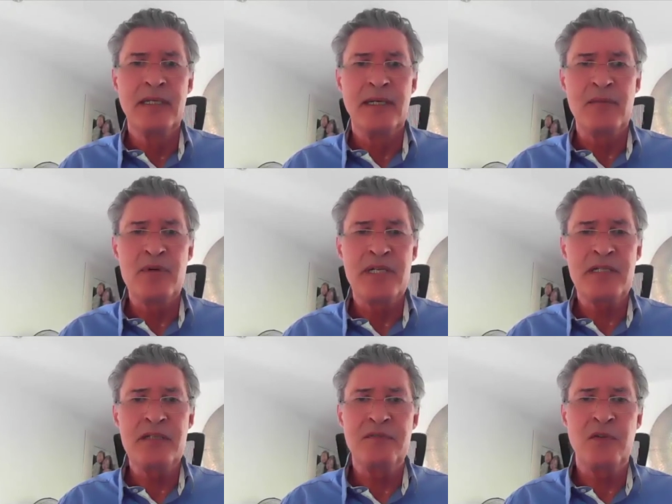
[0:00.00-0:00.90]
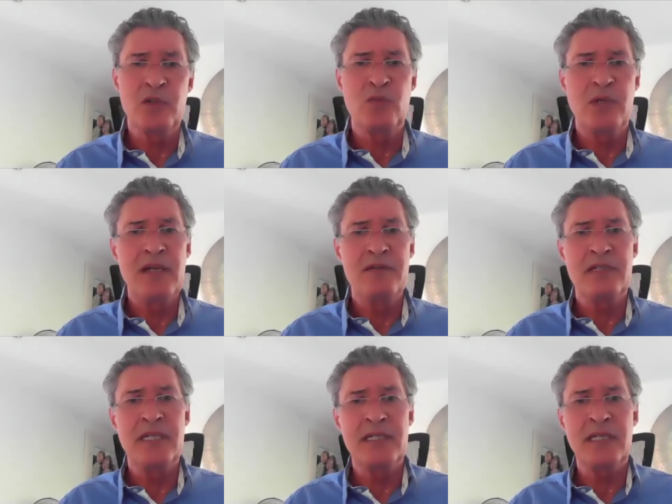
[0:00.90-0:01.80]
And they predict a fourth wave will
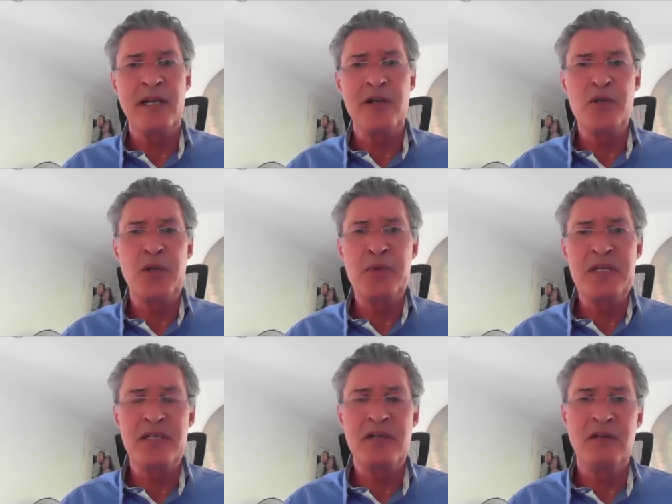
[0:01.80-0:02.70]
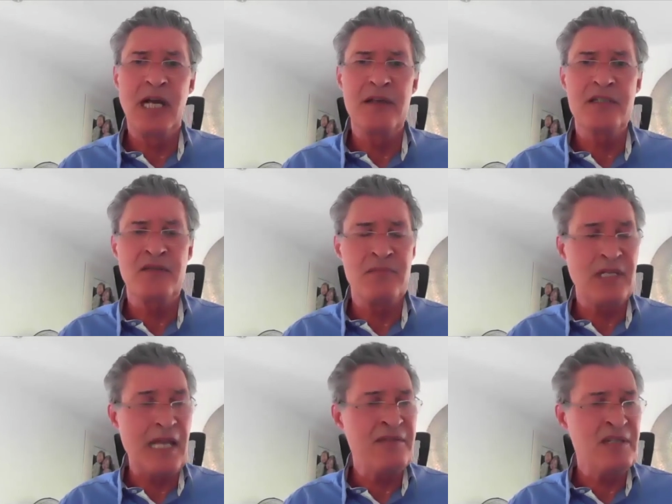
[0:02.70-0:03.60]
hit the country in winter rise. So from a
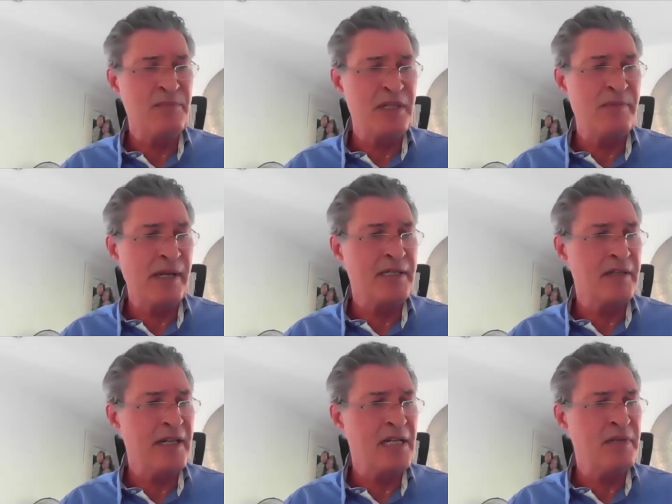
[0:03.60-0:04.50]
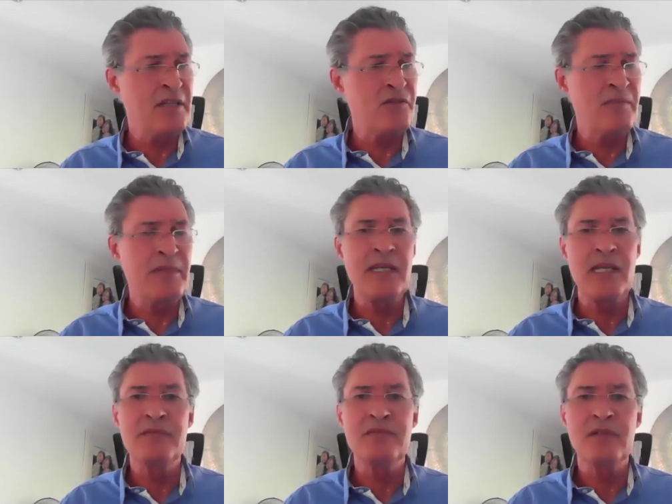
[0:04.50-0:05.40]
government perspective, they have to be extremely
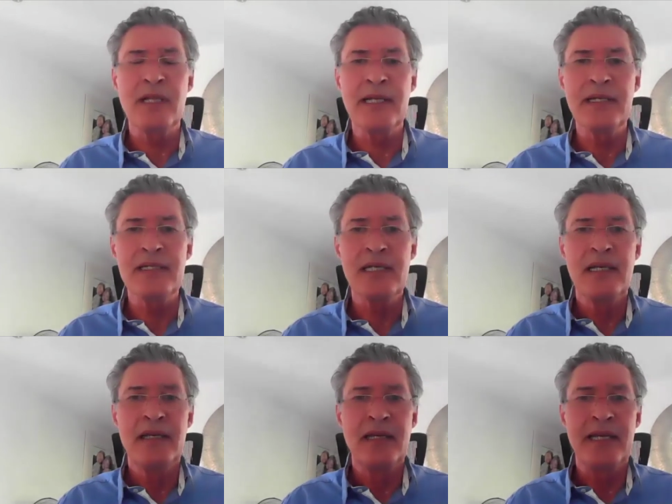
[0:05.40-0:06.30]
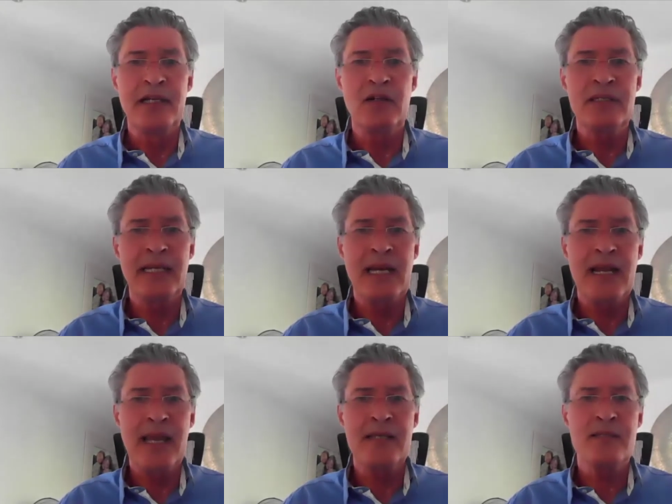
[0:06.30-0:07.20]
careful and not get
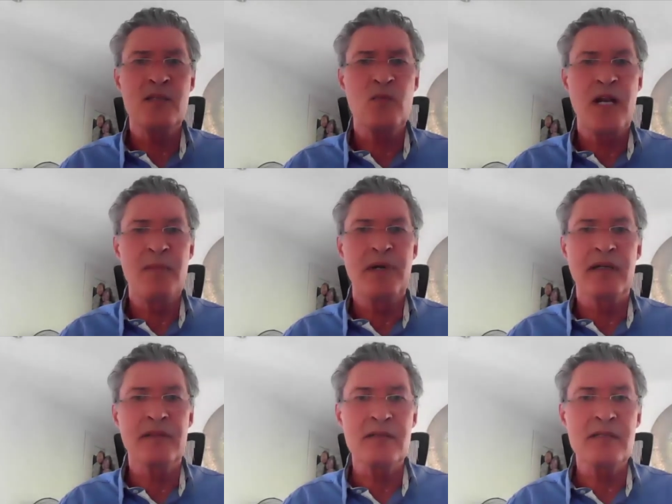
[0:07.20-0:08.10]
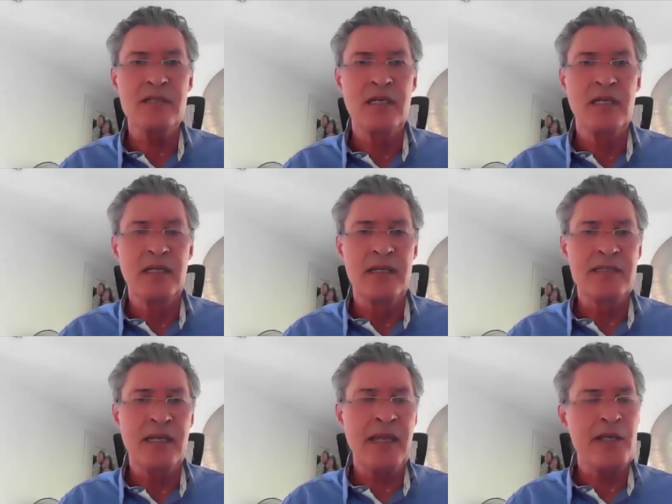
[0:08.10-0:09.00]
lax as well about this. It's
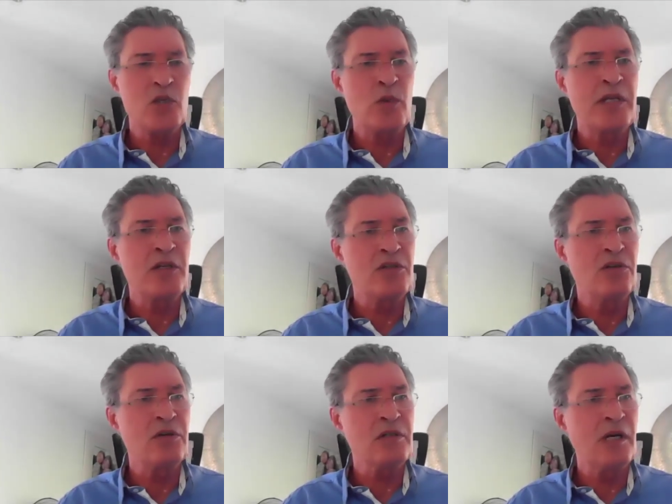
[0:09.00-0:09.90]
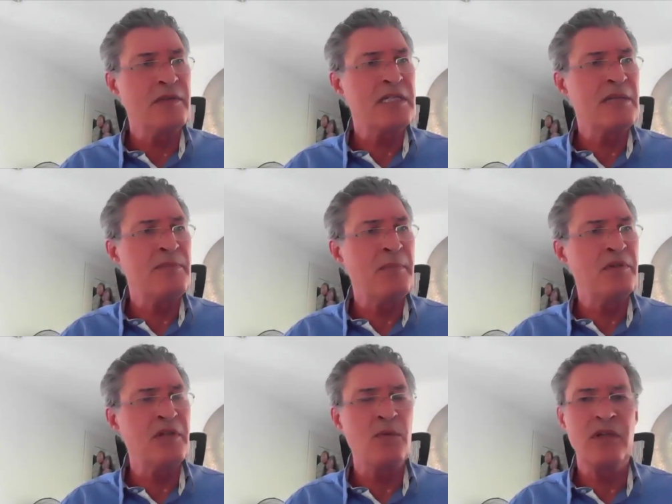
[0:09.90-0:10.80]
a catch-22 because obviously people
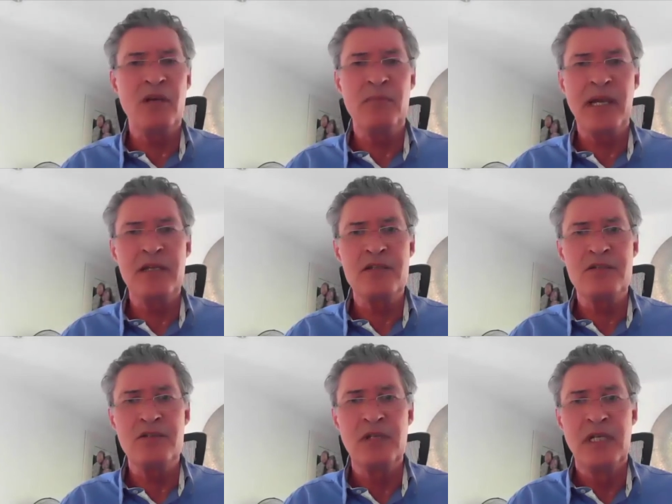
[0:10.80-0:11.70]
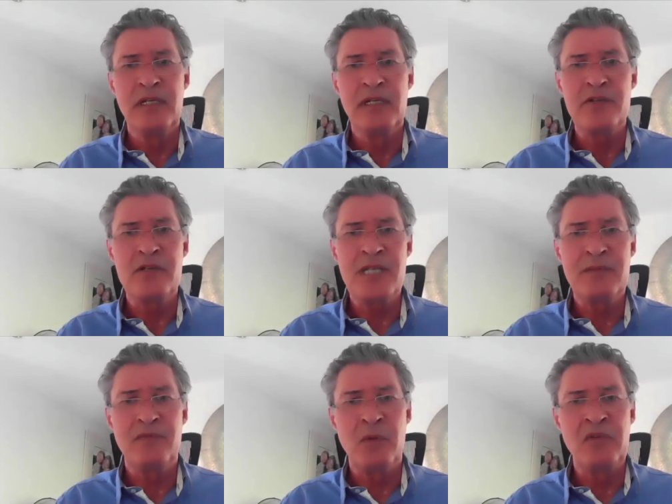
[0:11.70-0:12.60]
don't want to go back into
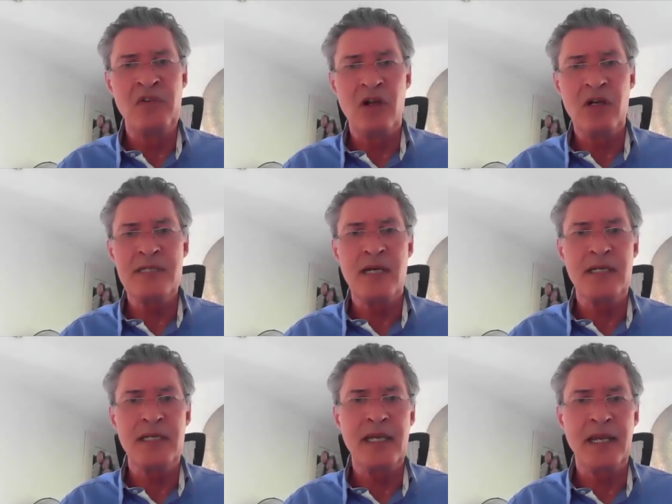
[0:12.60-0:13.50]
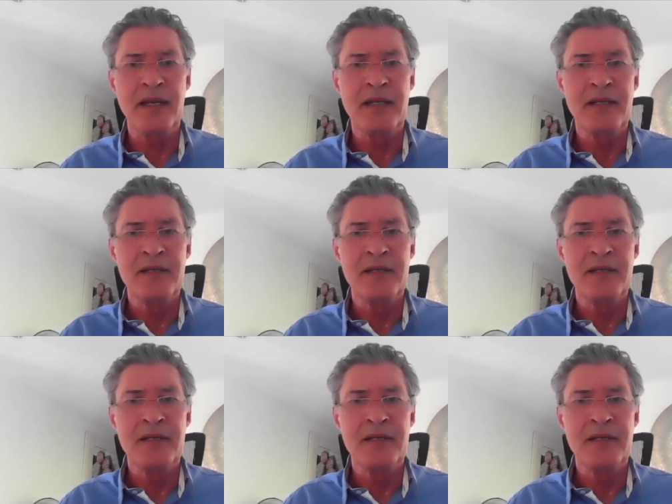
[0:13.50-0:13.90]
some form of lockdown again.